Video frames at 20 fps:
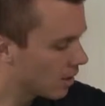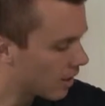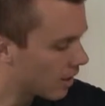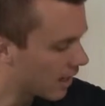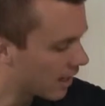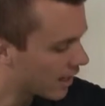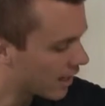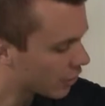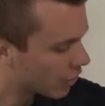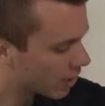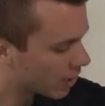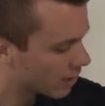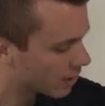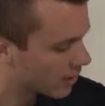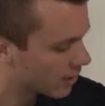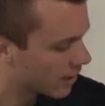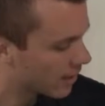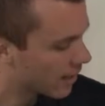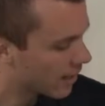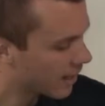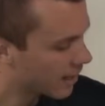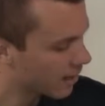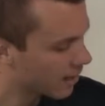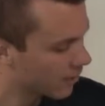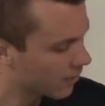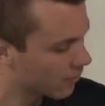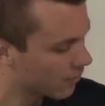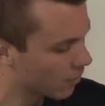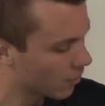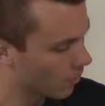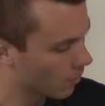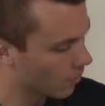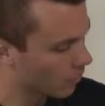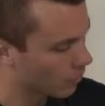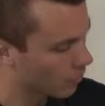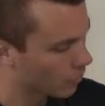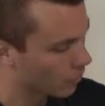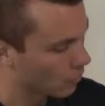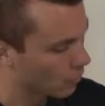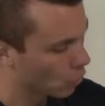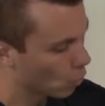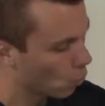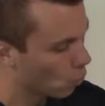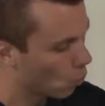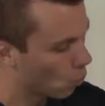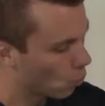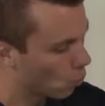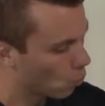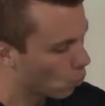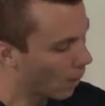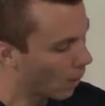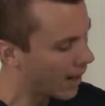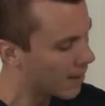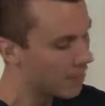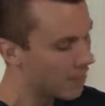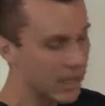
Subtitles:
And as you can see, they're going from 1